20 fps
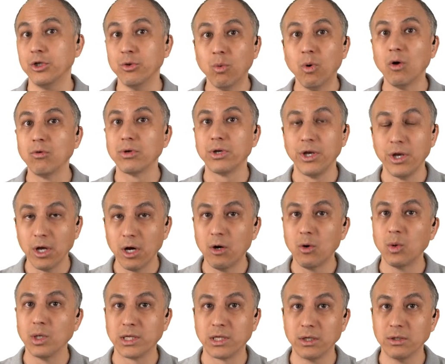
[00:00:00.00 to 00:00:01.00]
you won't
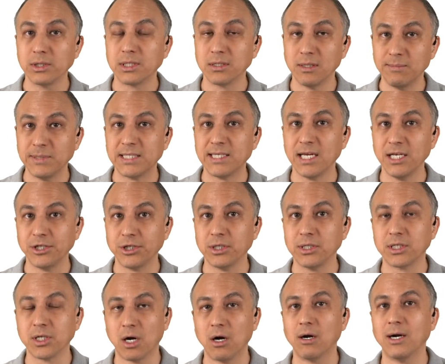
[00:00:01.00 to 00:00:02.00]
know what those
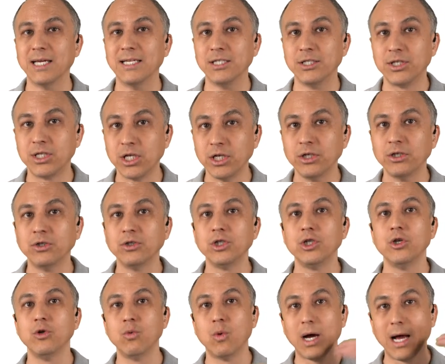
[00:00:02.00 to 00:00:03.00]
limitations are until
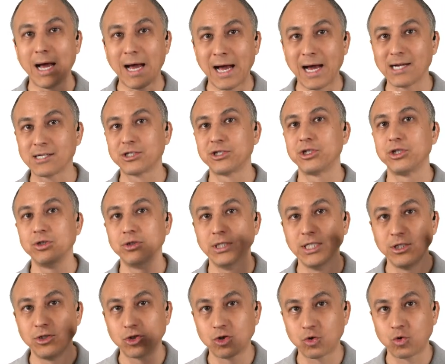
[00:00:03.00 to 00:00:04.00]
you
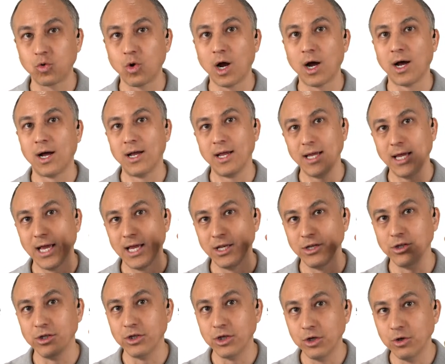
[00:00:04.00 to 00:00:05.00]
actually try
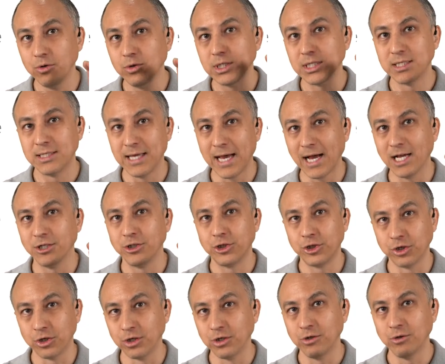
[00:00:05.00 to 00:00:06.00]
and use that
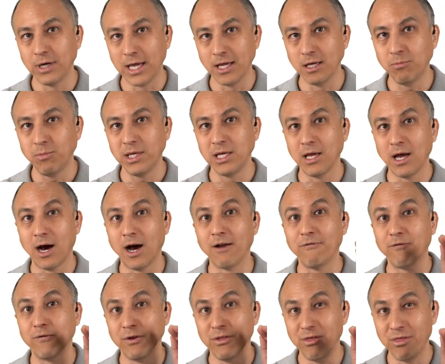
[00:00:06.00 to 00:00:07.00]
journal
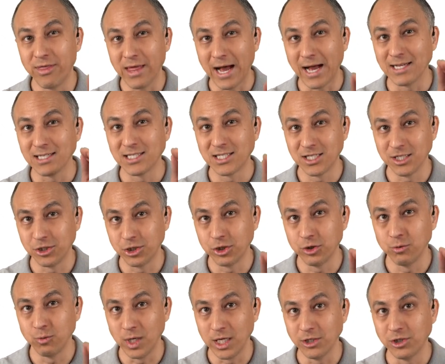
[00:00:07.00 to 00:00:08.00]
API for that
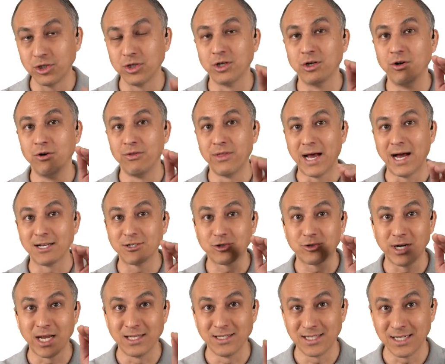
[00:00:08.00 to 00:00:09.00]
situation or
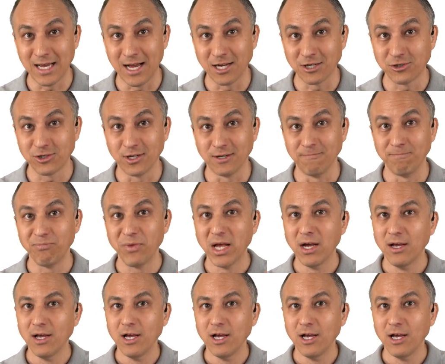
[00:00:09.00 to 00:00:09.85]
that transaction.